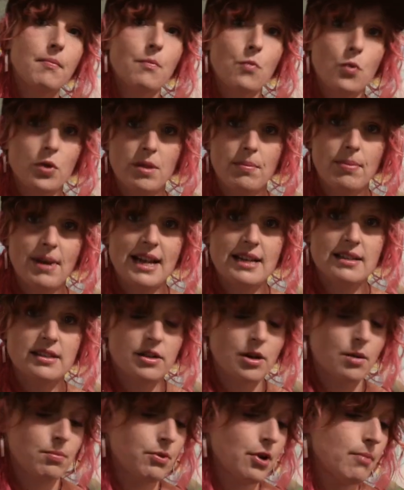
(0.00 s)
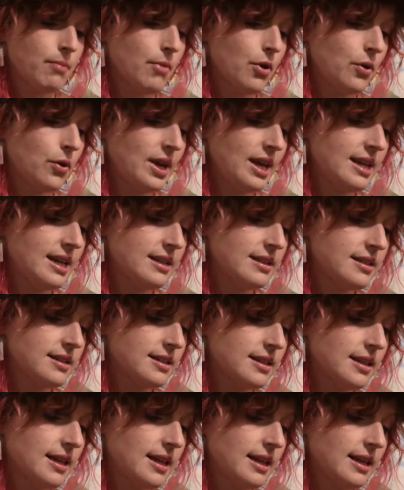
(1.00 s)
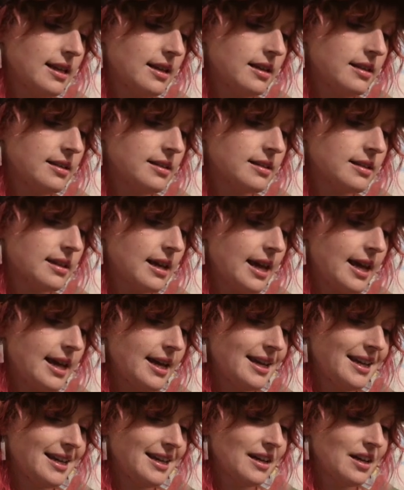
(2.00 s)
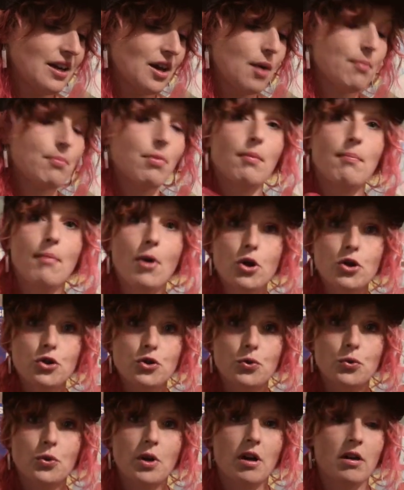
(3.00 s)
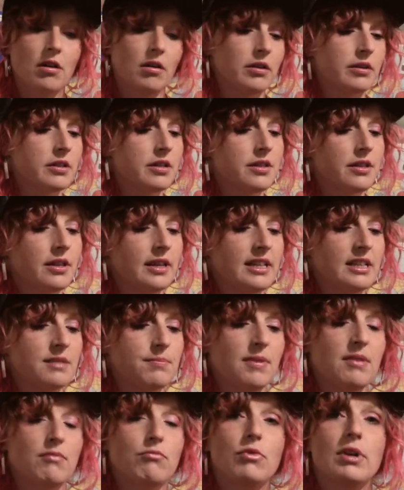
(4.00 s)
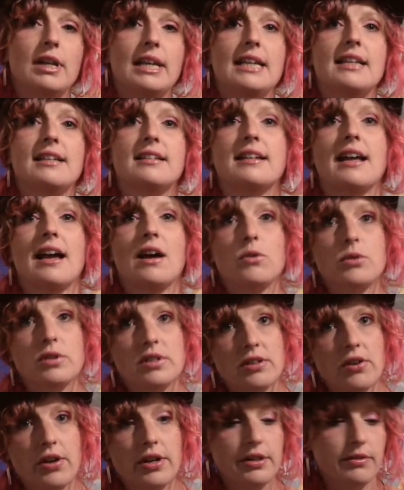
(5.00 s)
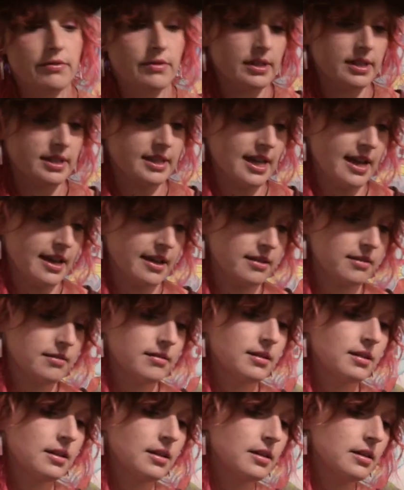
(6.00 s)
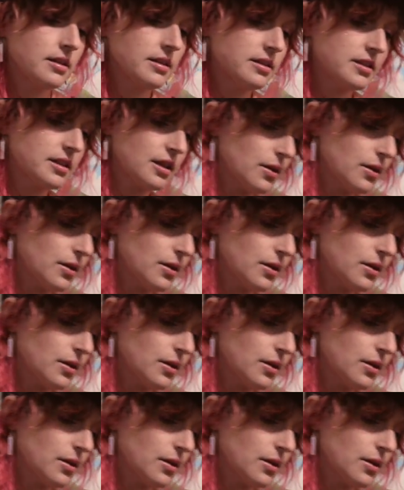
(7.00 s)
What the Black Star promo is a promotional card that has been released outside of the set. So